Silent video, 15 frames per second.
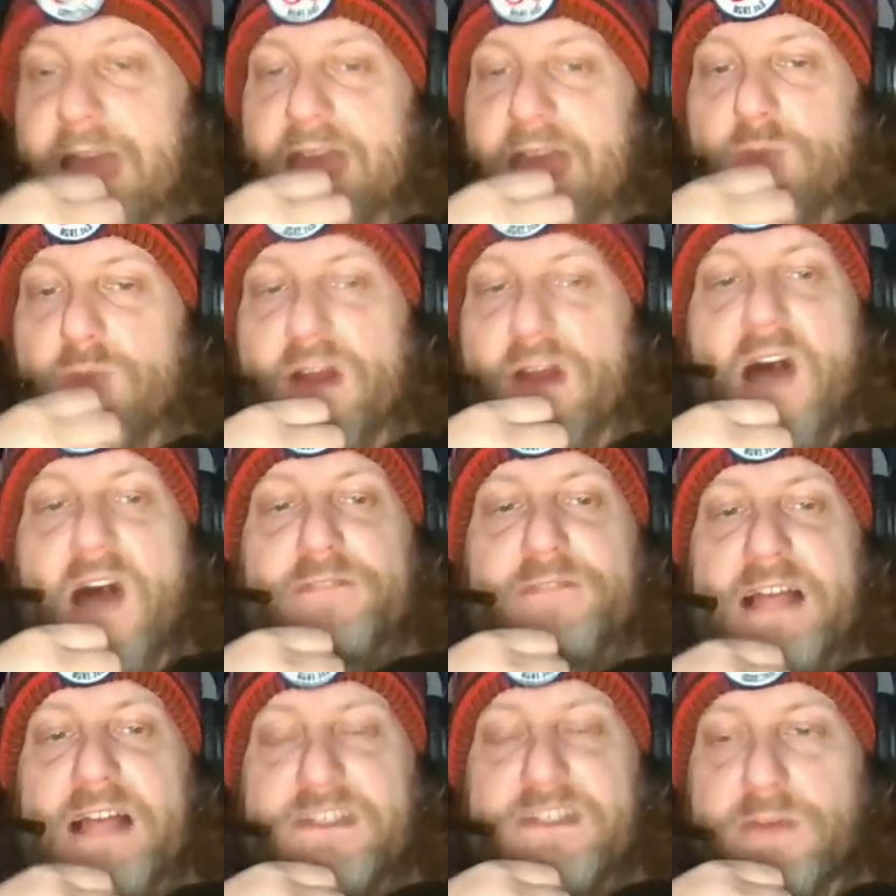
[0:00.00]
man, went off
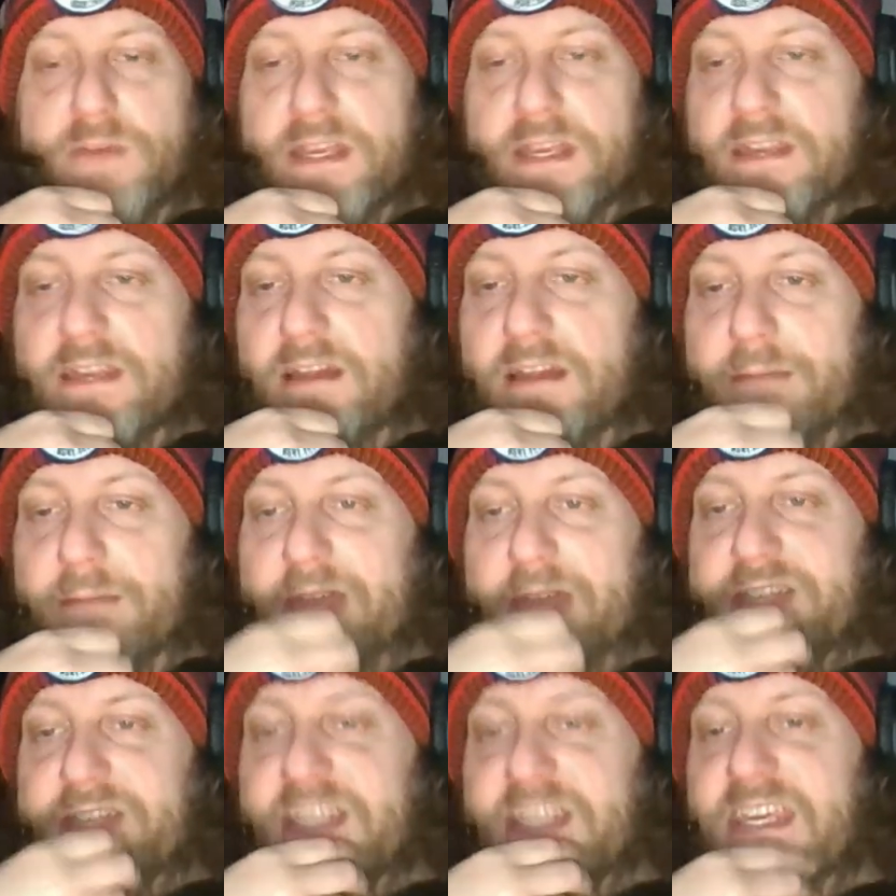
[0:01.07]
last week. I mean,
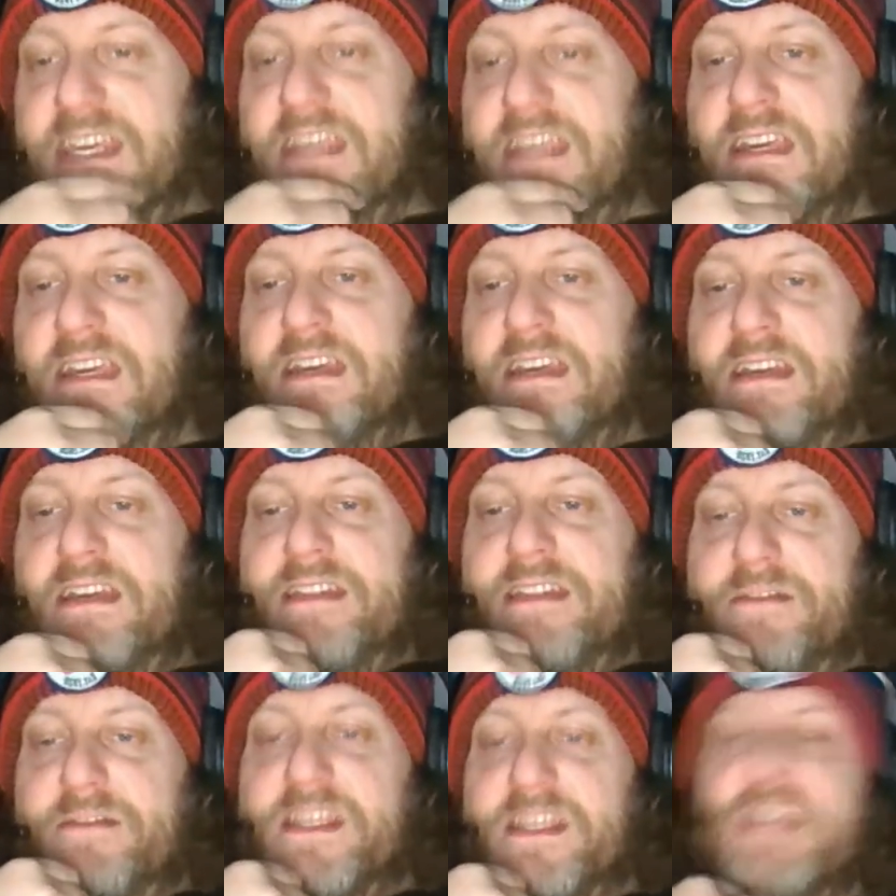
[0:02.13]
that was the key. That